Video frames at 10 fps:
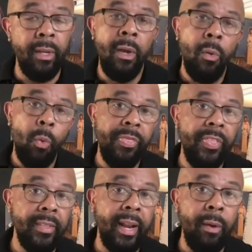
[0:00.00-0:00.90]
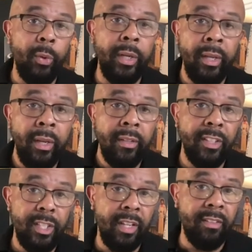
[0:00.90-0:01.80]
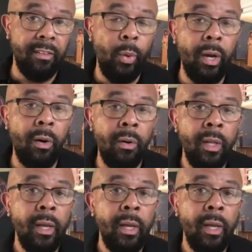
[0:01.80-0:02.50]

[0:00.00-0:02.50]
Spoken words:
One thing that I would suggest as well,